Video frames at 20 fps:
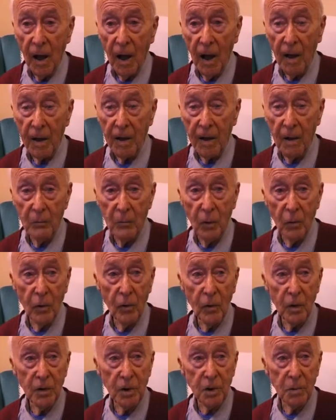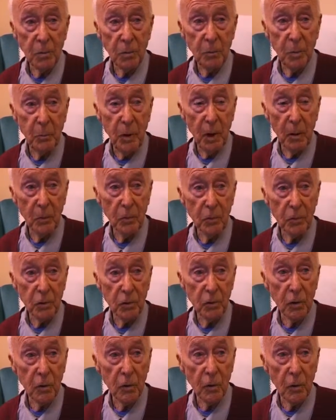I got more people
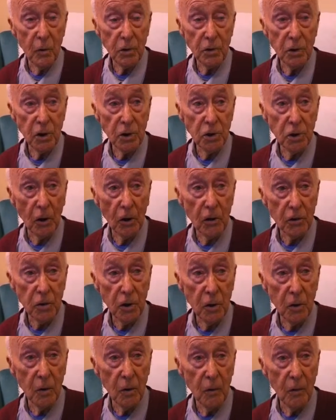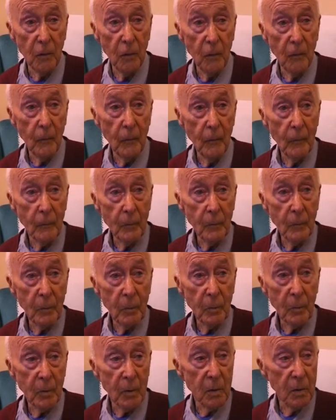who to talk to
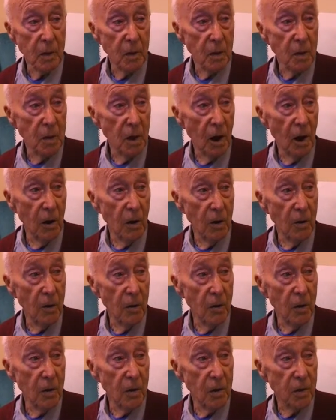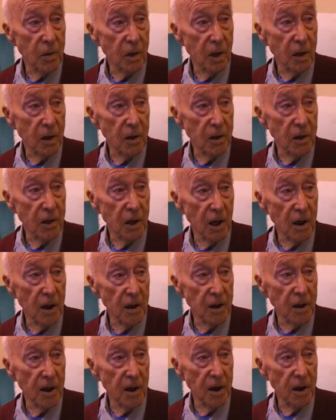now
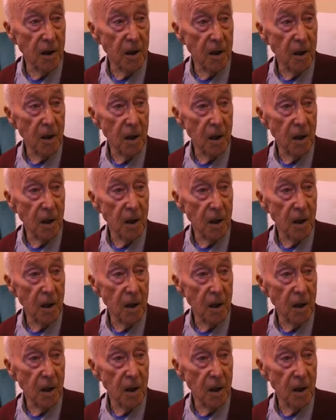than I did.